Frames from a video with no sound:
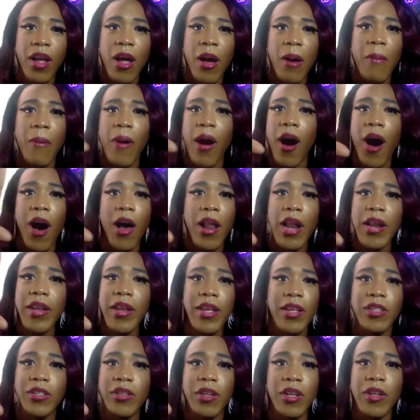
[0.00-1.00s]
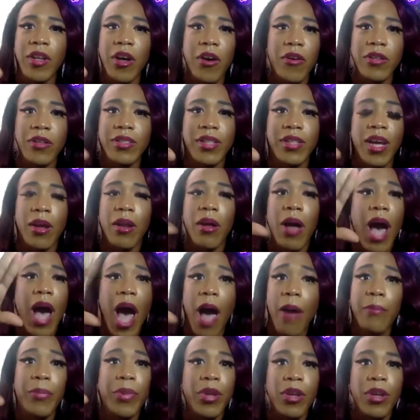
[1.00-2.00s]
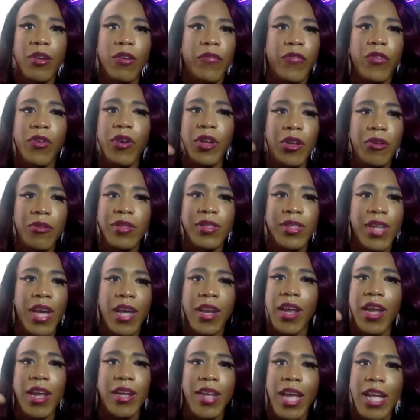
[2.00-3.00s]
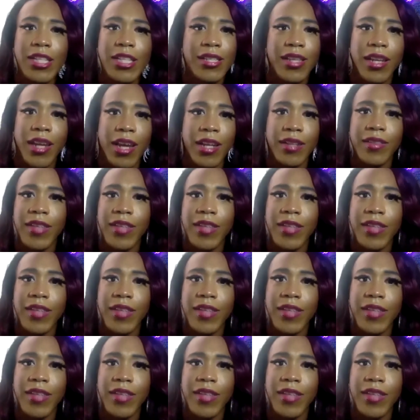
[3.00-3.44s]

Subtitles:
Well, all I need you to know is that I'm beautiful and you said it, and that's it.